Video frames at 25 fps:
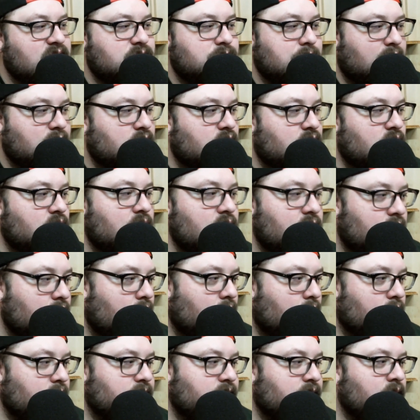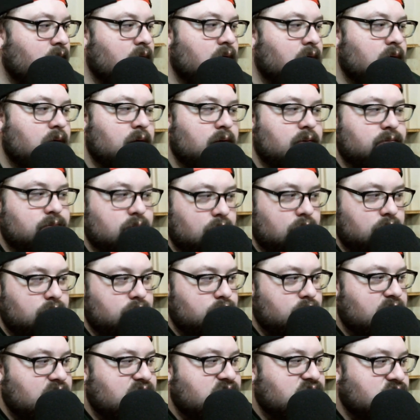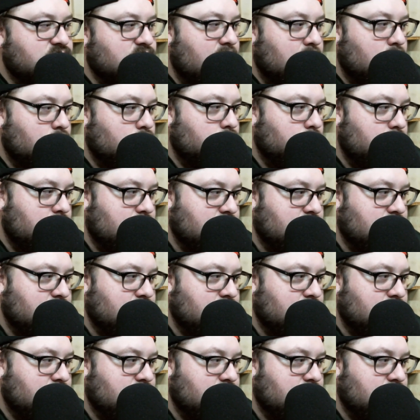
He's been good enough for 3 straight